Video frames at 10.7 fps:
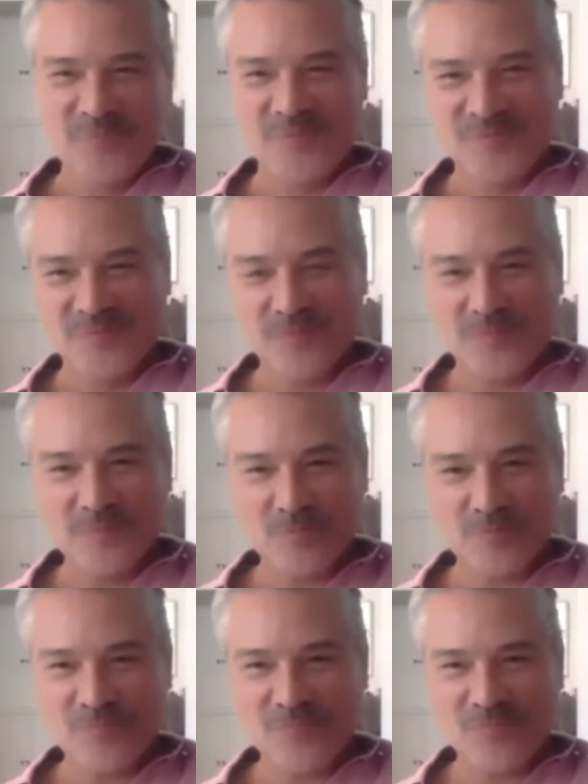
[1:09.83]

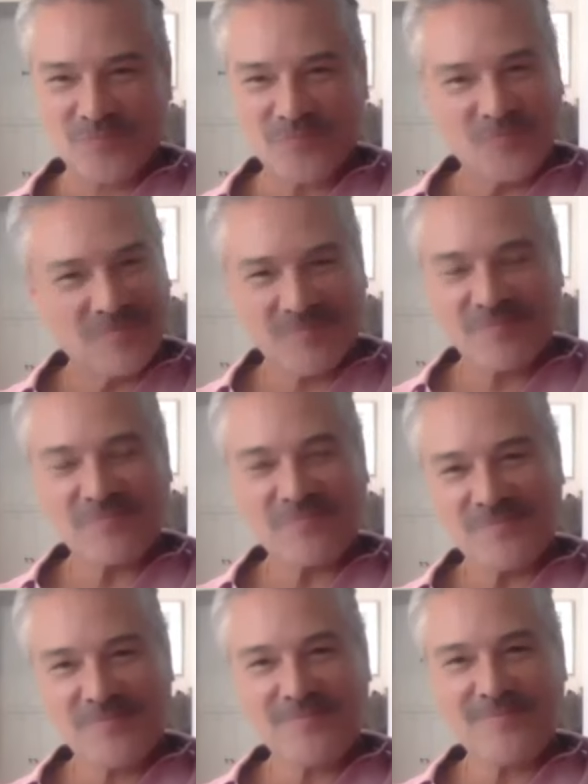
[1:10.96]

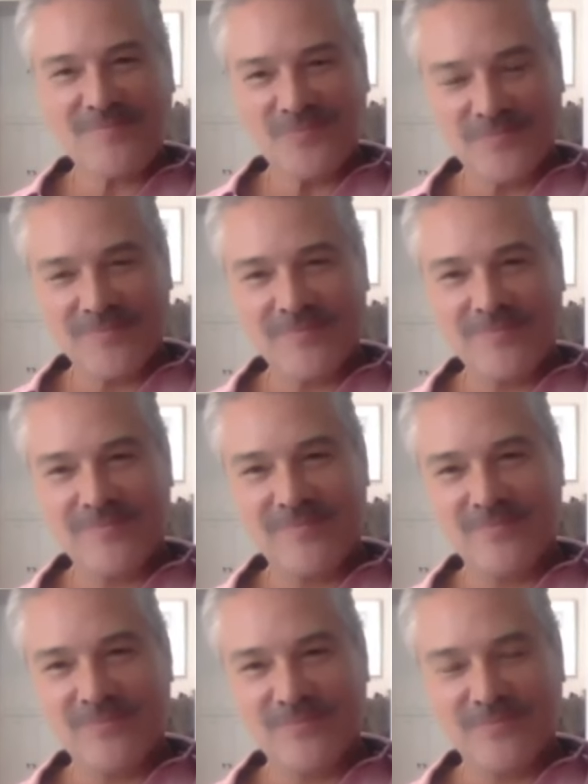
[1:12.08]

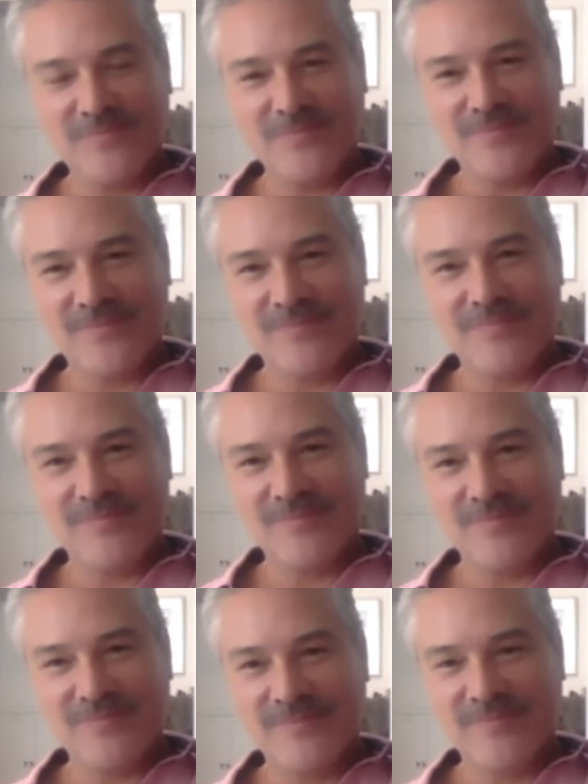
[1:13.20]

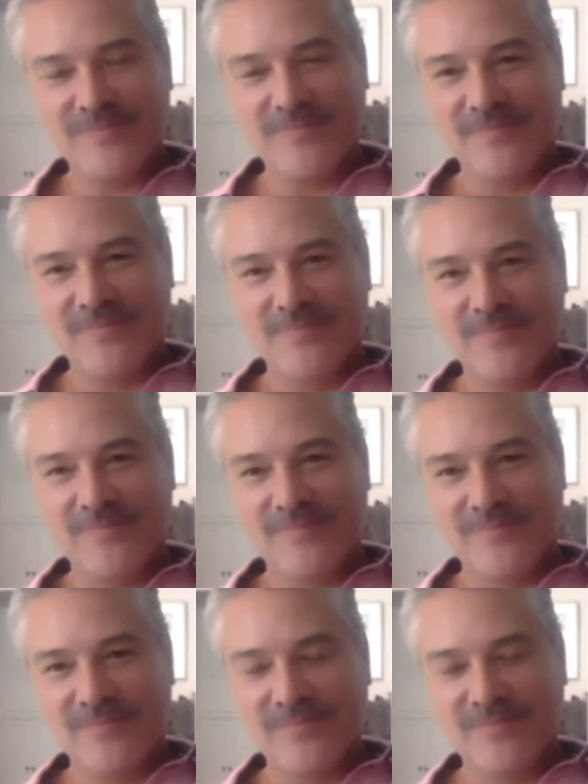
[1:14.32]

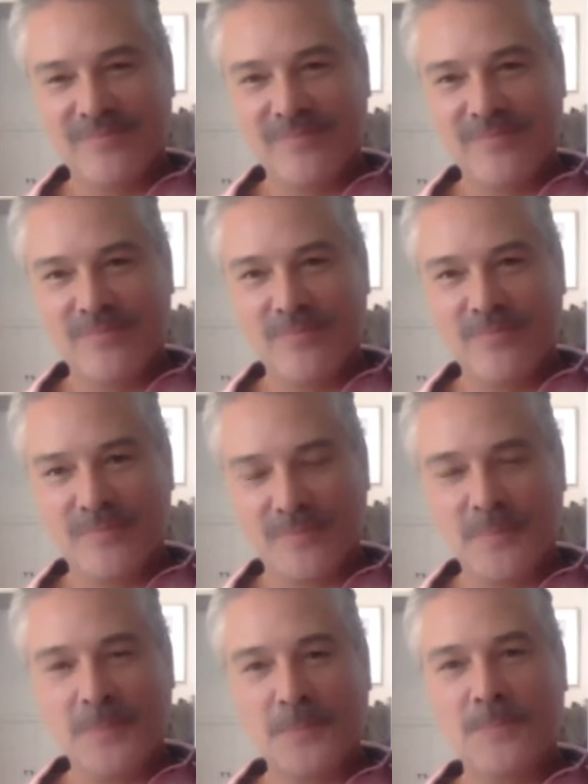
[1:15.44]

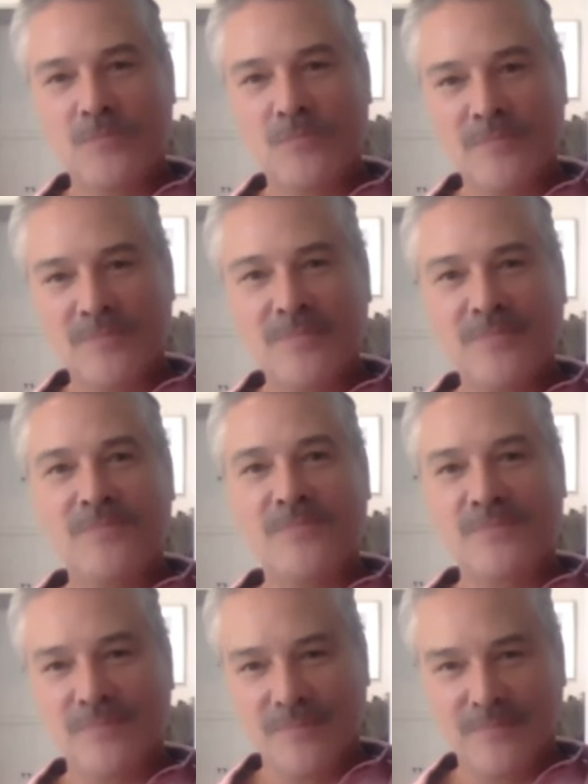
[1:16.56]

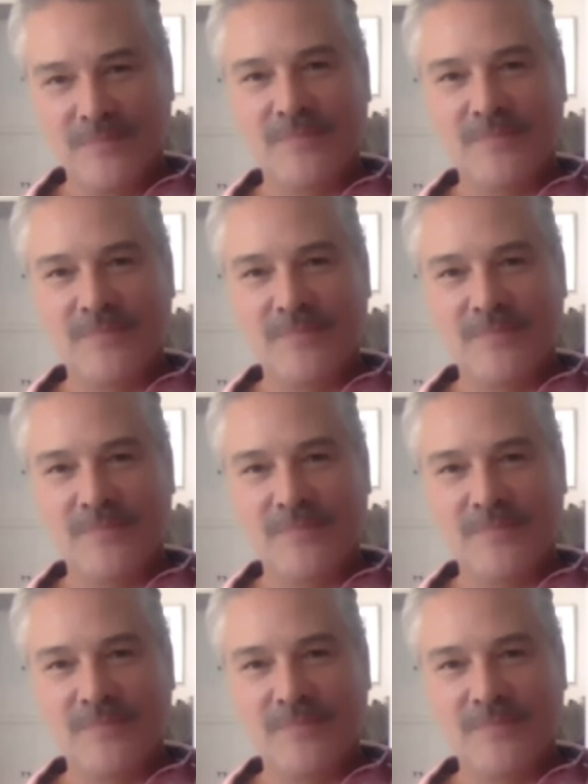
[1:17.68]
[no speech]